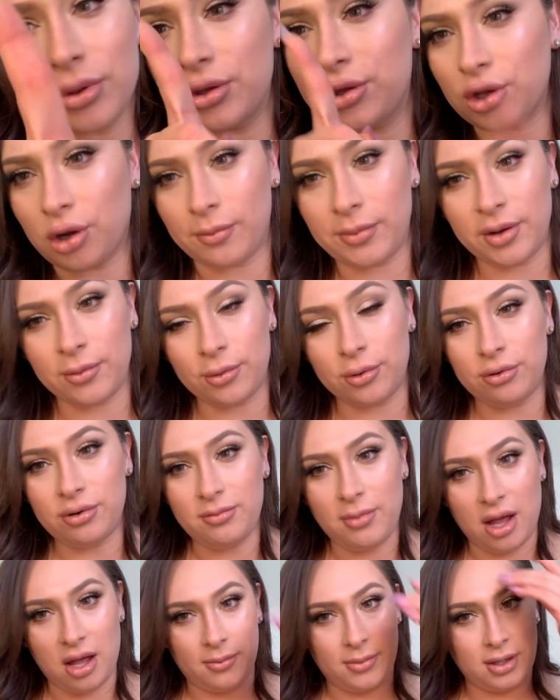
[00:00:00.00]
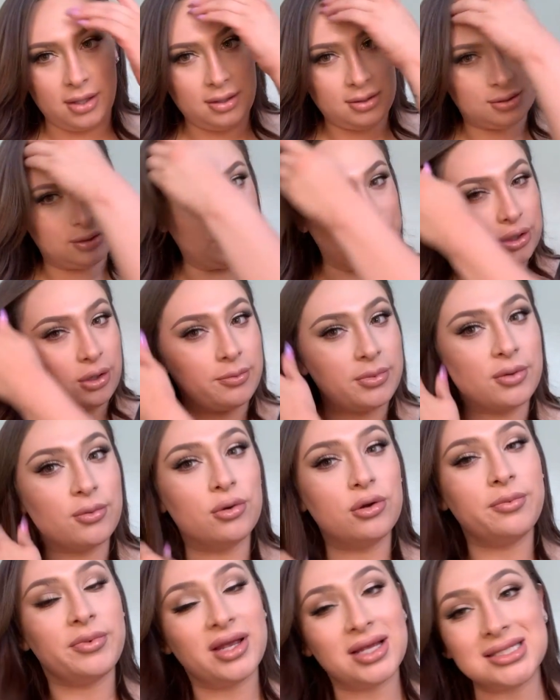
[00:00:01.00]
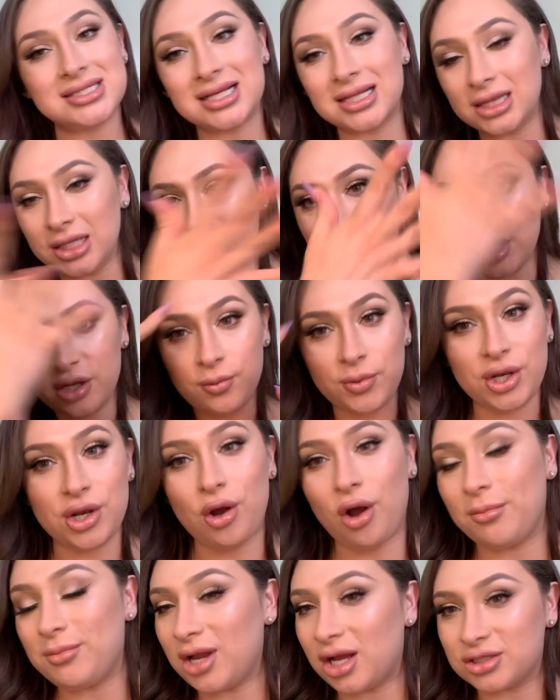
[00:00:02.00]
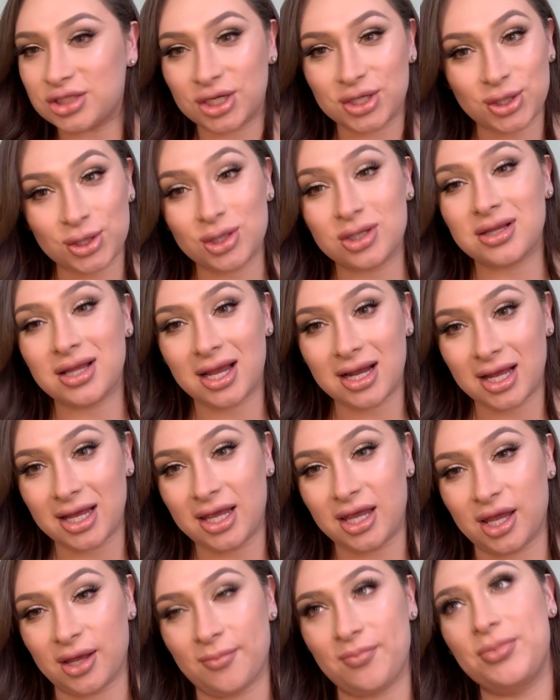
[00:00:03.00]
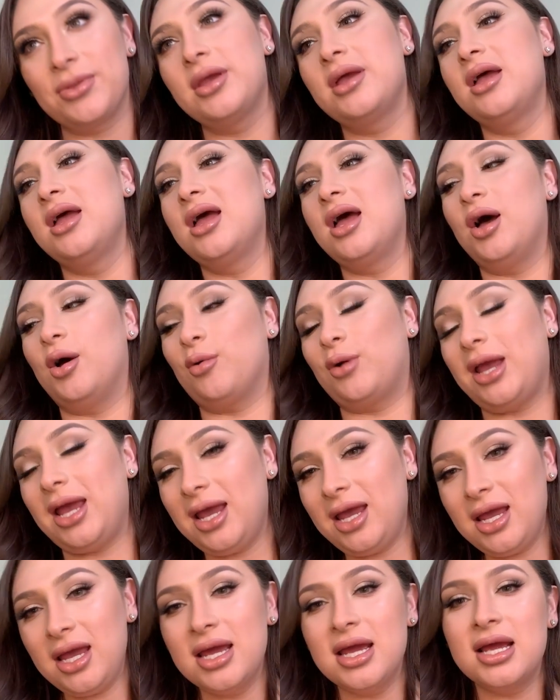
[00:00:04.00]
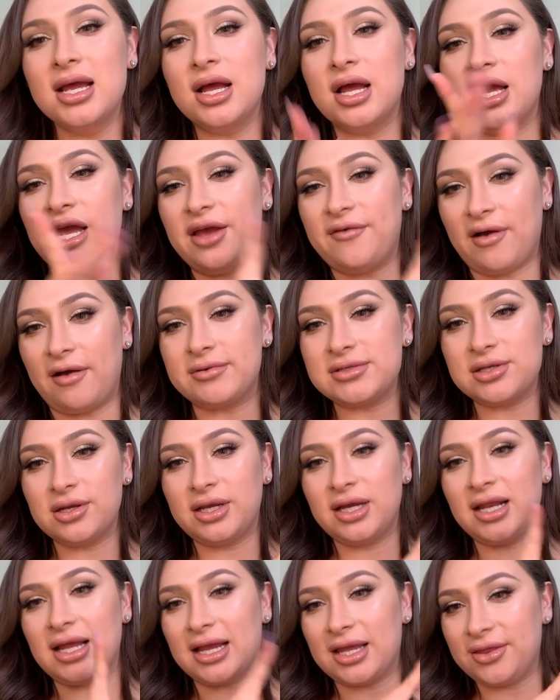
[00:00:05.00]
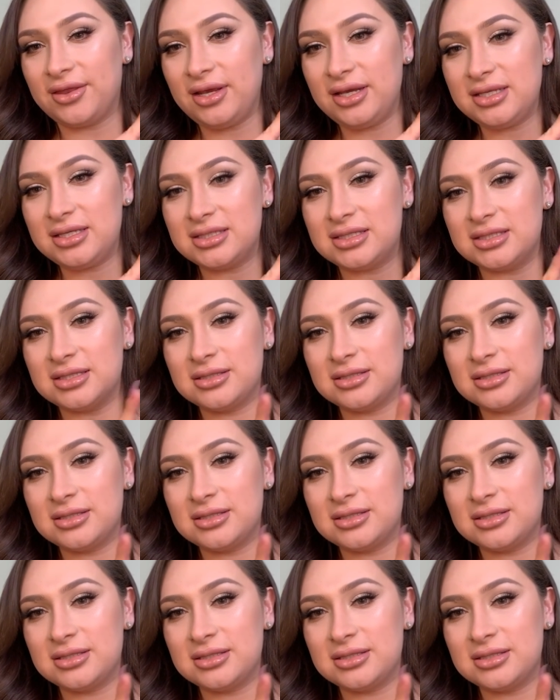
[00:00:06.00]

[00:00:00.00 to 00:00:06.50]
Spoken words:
don't be rude, mama. Don't be rude, because clearly we know I'm not trying to look like a him. Okay? If I was looking like this,